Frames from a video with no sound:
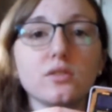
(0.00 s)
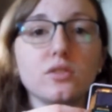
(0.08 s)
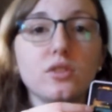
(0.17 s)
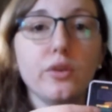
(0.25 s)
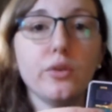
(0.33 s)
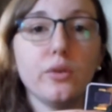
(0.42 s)

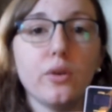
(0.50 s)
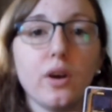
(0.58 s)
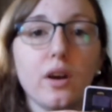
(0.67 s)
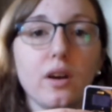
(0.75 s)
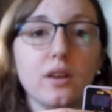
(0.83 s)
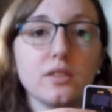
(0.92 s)
two
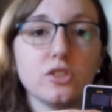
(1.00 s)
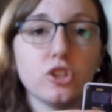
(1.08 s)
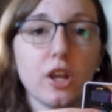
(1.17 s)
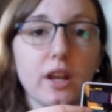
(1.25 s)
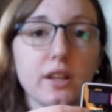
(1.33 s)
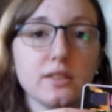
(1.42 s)

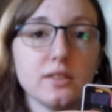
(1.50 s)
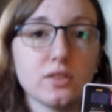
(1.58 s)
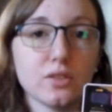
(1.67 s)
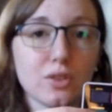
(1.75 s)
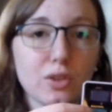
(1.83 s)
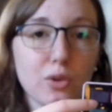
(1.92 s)

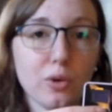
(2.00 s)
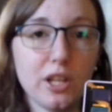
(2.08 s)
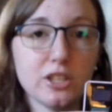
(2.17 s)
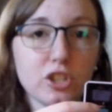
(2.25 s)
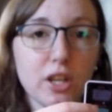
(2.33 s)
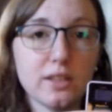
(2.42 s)
shades,
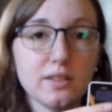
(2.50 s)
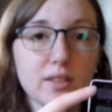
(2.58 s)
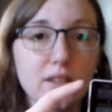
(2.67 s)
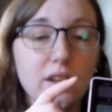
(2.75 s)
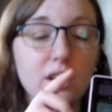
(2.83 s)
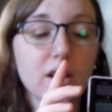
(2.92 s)
green shades
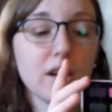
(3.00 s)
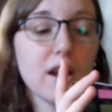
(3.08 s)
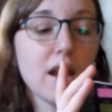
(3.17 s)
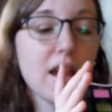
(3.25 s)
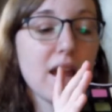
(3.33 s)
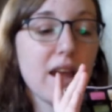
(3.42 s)
in here.
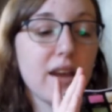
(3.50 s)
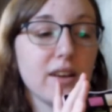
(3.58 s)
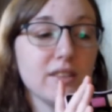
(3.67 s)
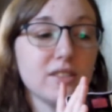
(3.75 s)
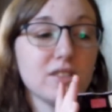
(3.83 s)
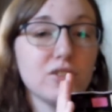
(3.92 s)
And
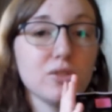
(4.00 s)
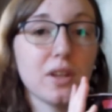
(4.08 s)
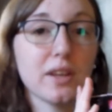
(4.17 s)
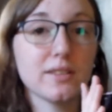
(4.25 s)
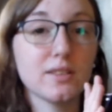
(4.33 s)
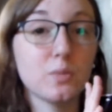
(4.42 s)
I did do
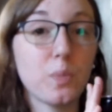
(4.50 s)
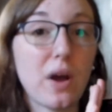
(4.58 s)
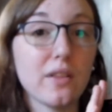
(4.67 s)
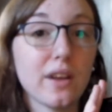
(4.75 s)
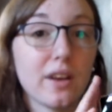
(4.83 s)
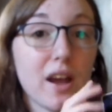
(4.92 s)
like a
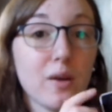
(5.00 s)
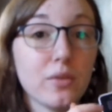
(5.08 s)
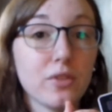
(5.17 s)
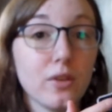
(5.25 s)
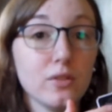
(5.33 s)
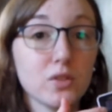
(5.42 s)
spotlight eye
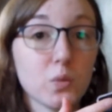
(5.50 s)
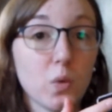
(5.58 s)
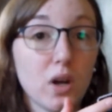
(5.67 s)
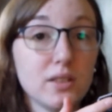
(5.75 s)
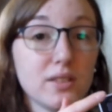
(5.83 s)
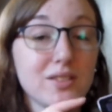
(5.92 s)
with those
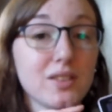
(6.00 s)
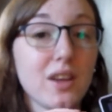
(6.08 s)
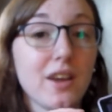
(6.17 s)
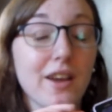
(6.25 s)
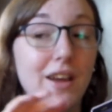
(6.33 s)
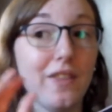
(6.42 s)
once,
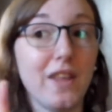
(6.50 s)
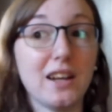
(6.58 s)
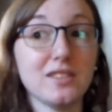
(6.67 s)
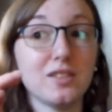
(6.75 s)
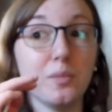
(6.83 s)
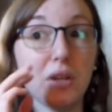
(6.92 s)
and
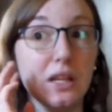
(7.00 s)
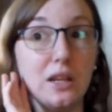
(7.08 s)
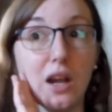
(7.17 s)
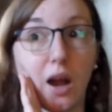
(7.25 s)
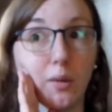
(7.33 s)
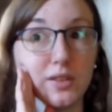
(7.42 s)
that to
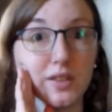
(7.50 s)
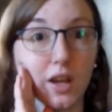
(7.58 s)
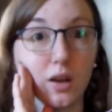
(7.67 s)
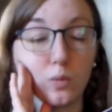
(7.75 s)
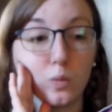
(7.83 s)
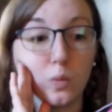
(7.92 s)
me, I was
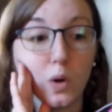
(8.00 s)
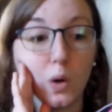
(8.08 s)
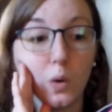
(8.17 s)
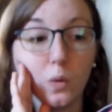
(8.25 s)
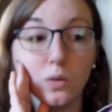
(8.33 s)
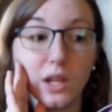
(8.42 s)
like,
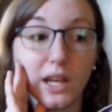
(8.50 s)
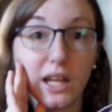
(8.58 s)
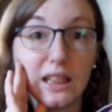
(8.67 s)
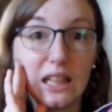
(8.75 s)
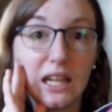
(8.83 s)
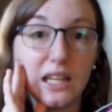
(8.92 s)
whoa, like
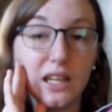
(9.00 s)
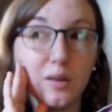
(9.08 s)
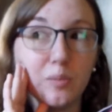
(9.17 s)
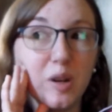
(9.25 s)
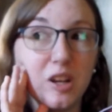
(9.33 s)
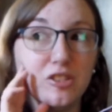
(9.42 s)
I like it,
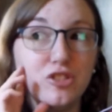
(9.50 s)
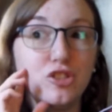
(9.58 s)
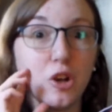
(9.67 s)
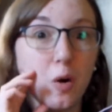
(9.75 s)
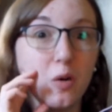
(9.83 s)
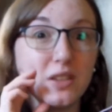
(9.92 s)
but I
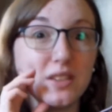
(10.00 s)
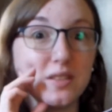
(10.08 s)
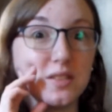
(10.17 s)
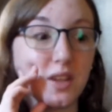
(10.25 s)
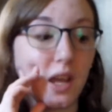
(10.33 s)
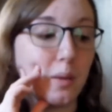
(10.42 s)
don't at the
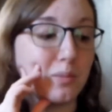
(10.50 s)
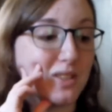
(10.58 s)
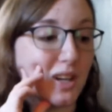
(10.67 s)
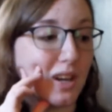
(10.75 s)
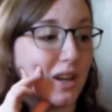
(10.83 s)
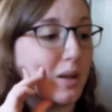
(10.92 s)
same
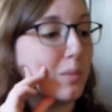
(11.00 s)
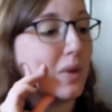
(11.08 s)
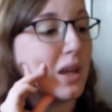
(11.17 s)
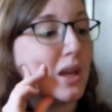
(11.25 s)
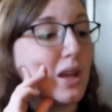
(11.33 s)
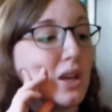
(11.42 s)
time.
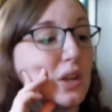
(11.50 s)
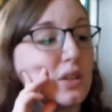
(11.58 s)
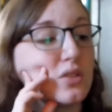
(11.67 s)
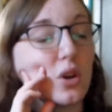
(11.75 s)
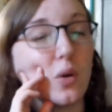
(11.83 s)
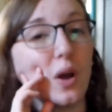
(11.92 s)

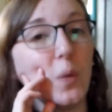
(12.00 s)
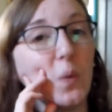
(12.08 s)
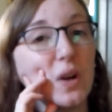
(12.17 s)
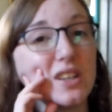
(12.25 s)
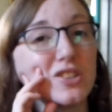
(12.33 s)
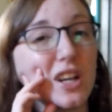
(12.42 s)
So I
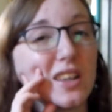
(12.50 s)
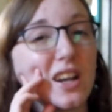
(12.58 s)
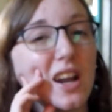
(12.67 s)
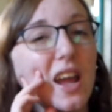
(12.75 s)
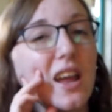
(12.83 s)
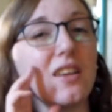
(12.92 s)
want to try
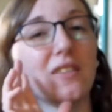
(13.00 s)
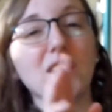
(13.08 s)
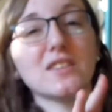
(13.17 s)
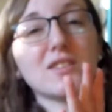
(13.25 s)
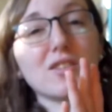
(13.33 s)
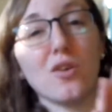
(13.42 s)
that again, and
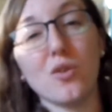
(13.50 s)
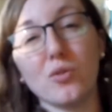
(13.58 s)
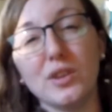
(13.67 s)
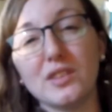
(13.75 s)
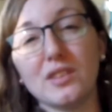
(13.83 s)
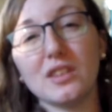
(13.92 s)
that's the whole
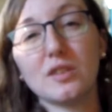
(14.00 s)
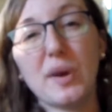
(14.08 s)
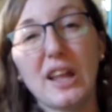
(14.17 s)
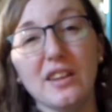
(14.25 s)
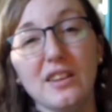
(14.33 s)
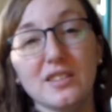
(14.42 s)
reason this
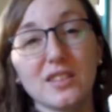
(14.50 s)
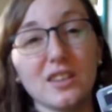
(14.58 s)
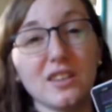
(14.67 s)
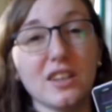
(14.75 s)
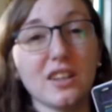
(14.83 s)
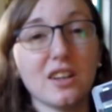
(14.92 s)
palette is
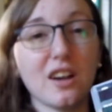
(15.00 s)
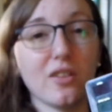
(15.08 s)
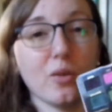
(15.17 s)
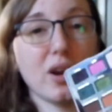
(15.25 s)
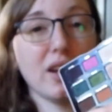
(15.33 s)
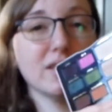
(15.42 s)
in here.
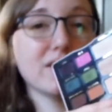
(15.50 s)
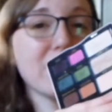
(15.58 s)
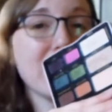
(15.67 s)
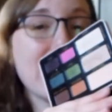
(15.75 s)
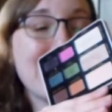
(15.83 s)
Otherwise,